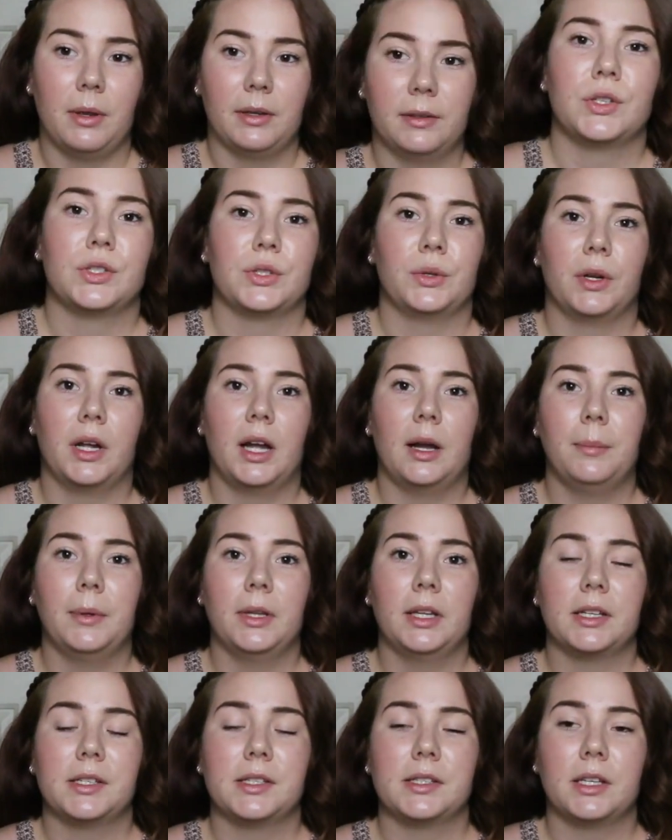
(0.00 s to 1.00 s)
So a
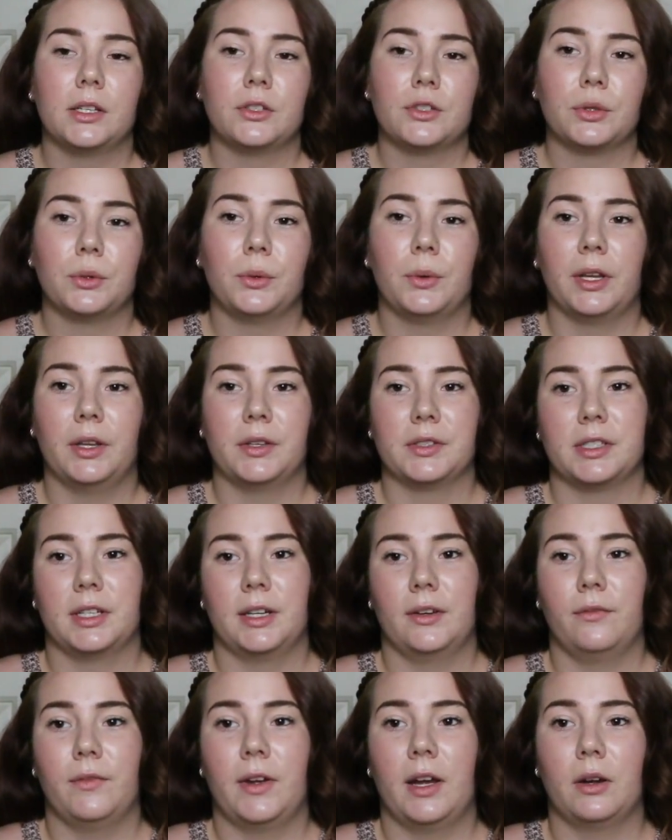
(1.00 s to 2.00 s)
couple essential oils that
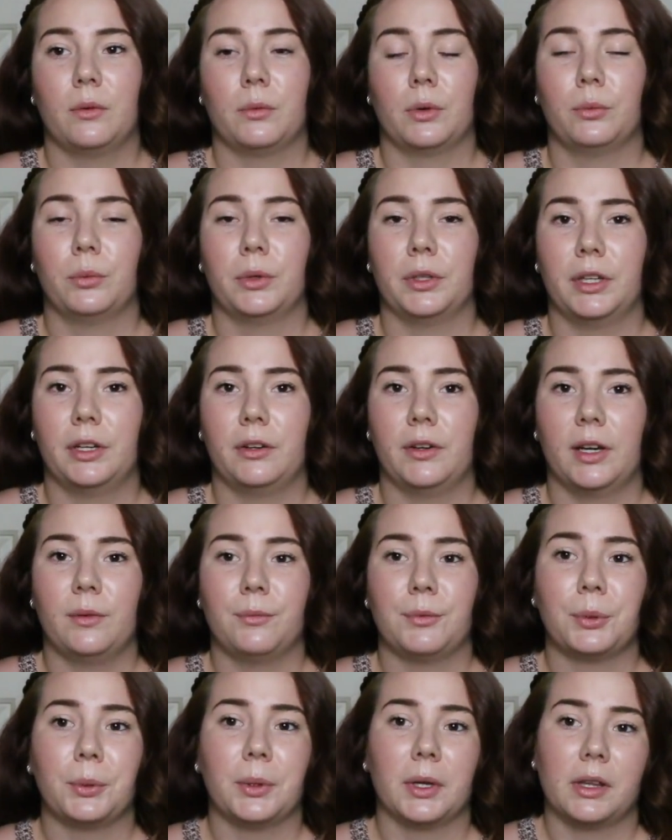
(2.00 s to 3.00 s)
I found were really great
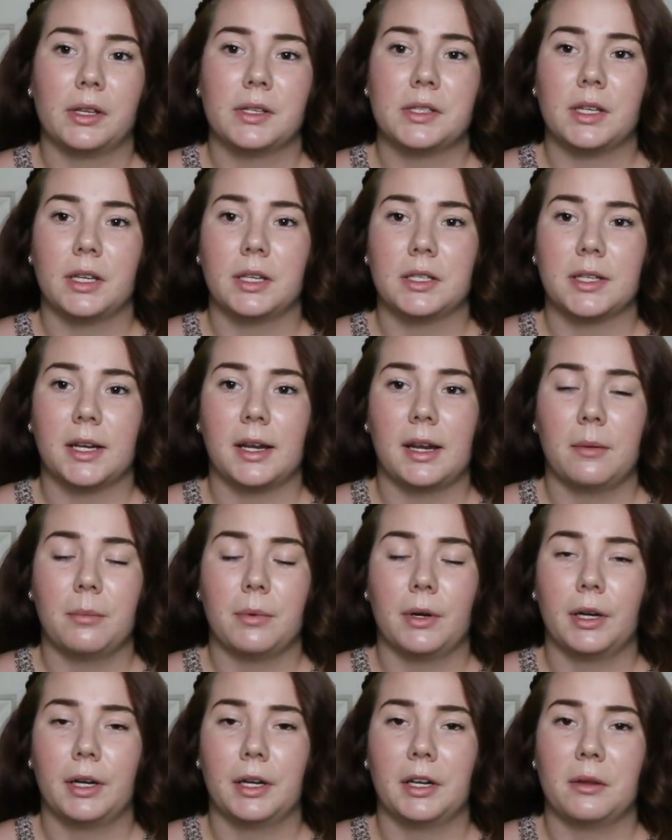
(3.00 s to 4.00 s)
for oily skin type
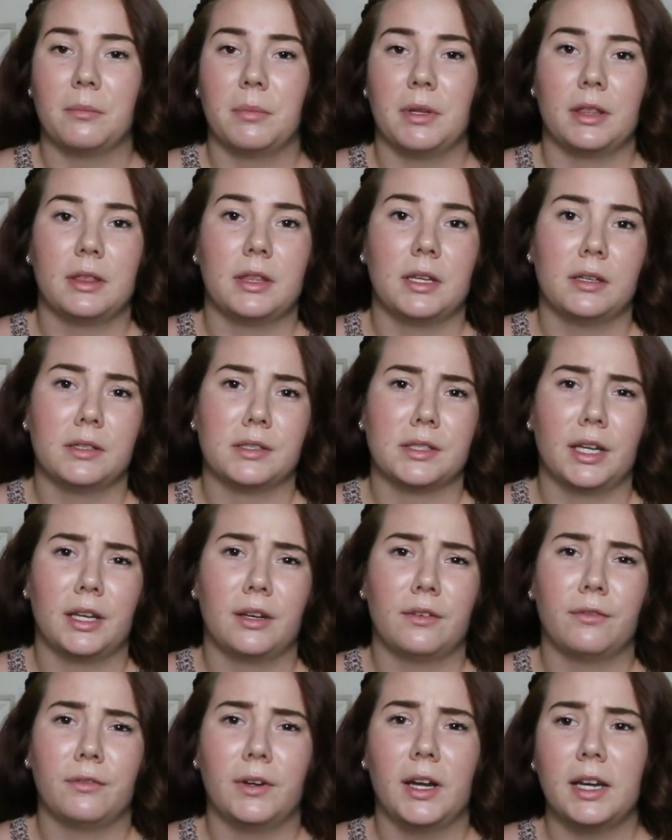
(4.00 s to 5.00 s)
are going to be things like
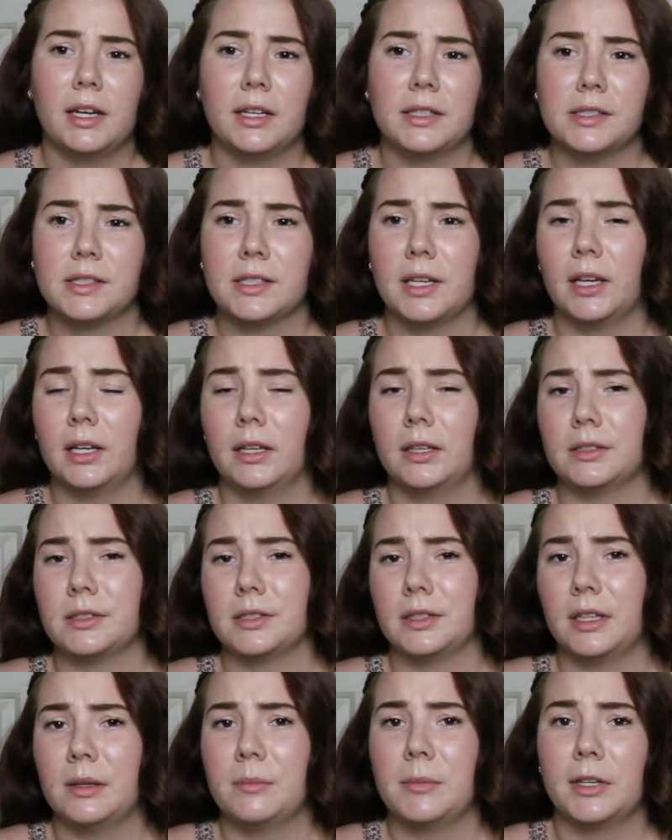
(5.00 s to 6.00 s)
frankincense,
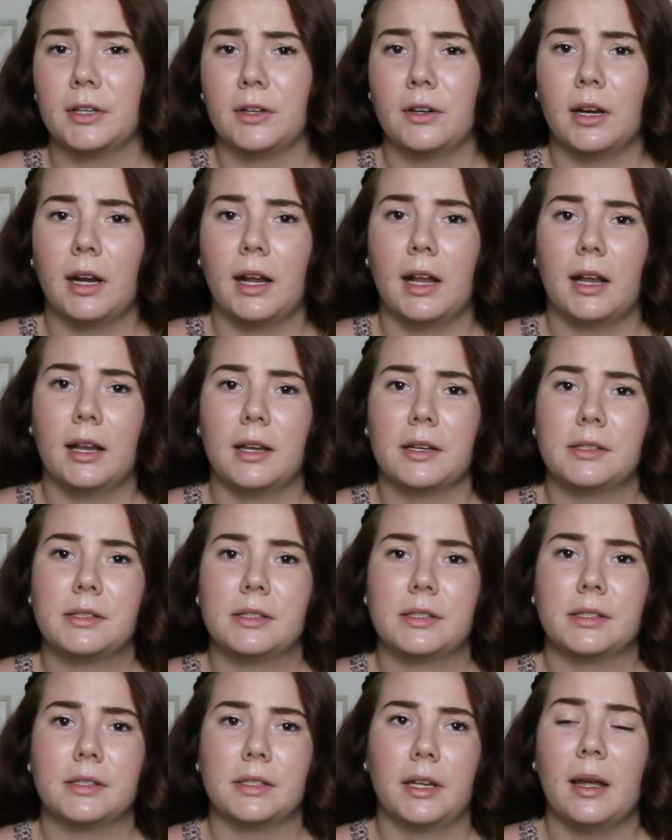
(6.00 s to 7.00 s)

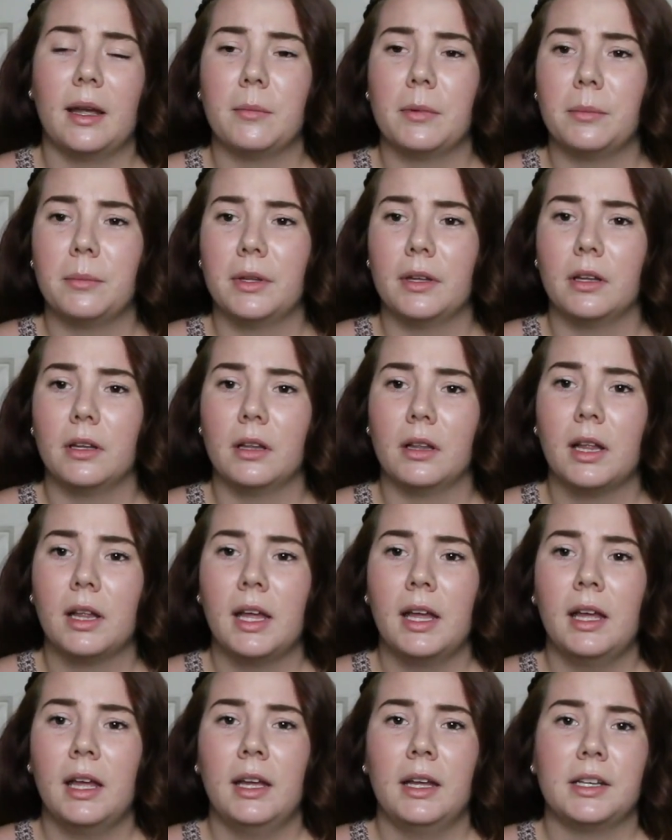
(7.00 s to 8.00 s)
lemongrass, chamomile,
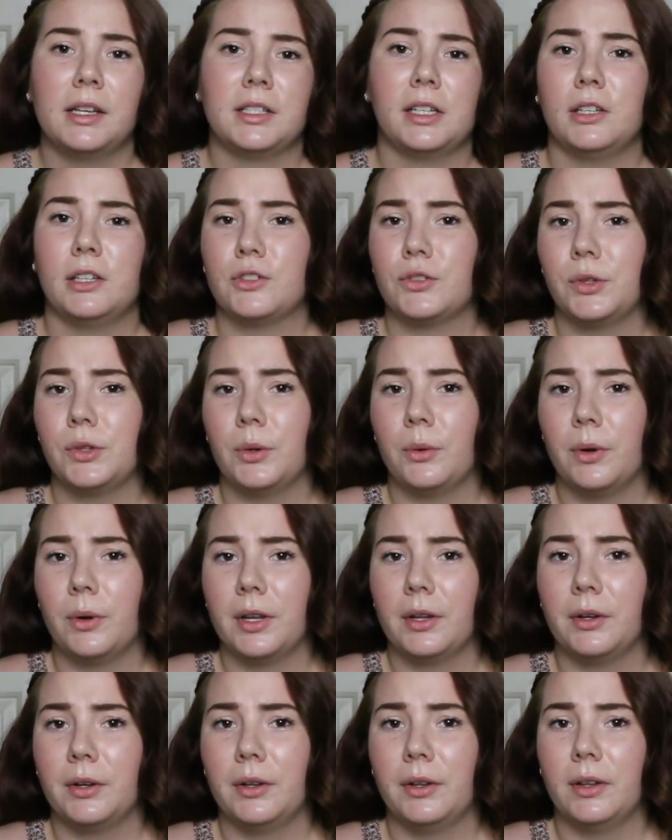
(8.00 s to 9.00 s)
tea tree
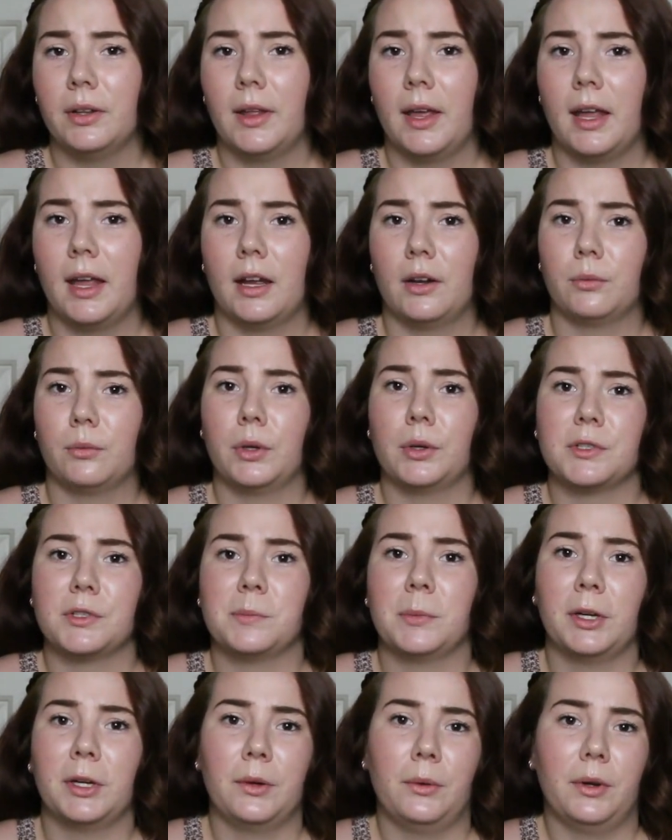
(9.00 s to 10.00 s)
oil and
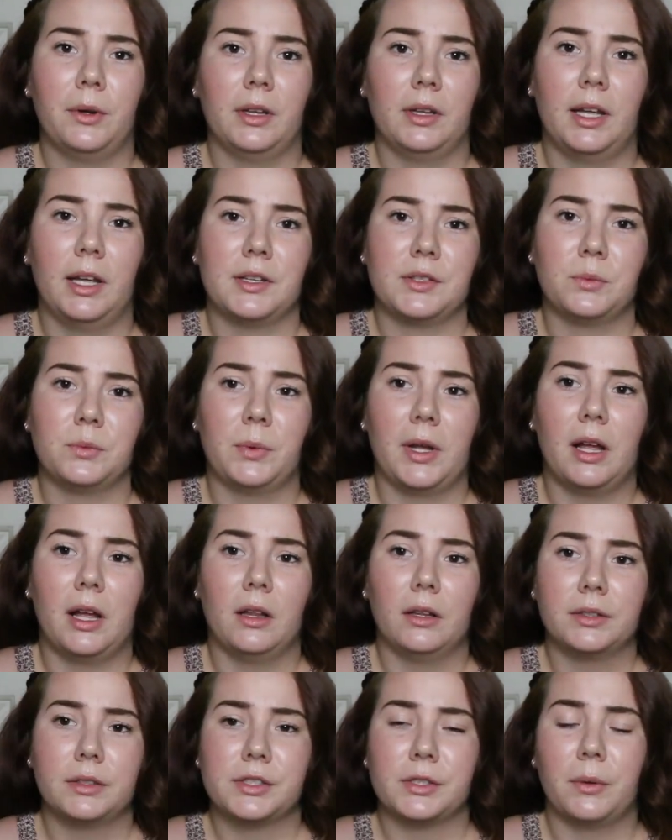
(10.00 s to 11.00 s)
rosemary oil as
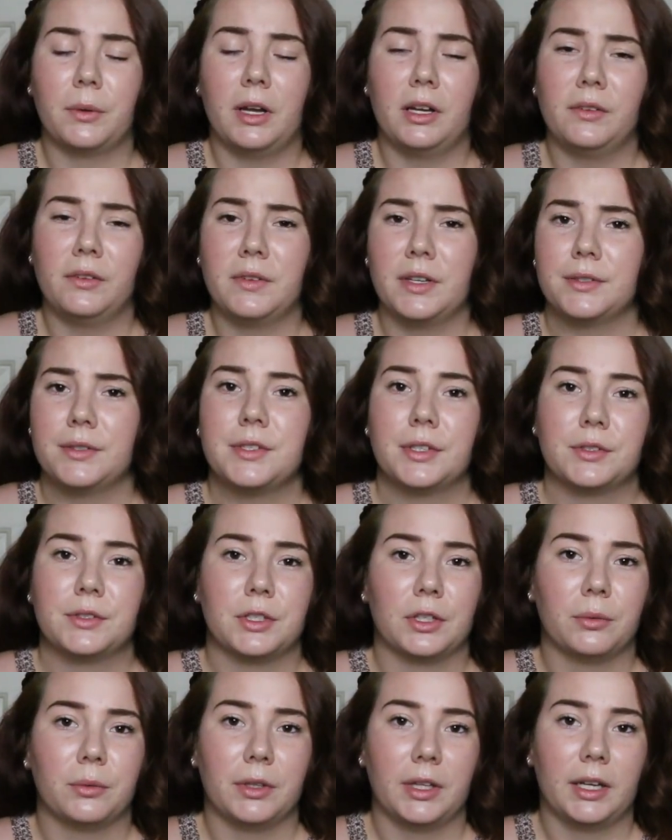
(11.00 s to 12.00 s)
well. So all of these things
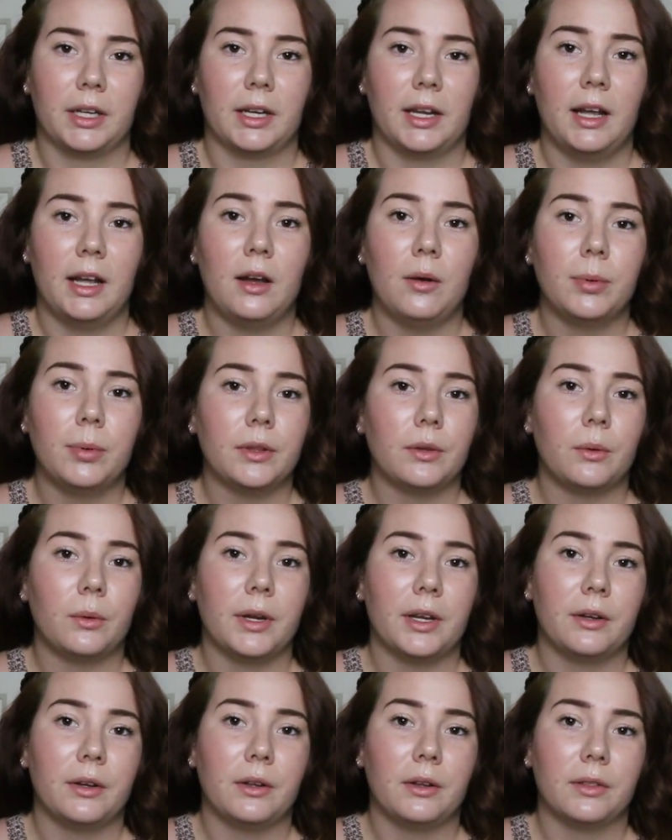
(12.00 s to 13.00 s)
are really going to help with
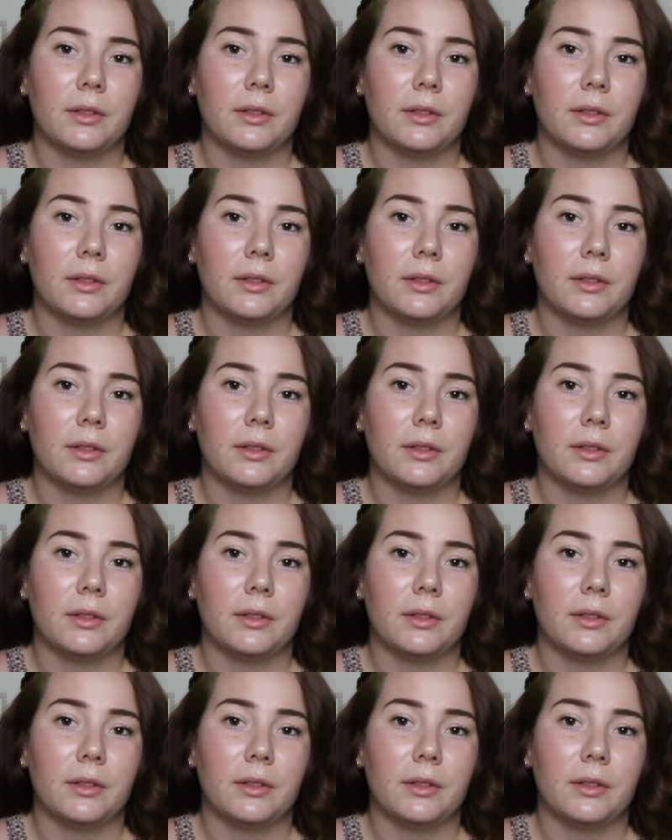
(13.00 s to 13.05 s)
oil.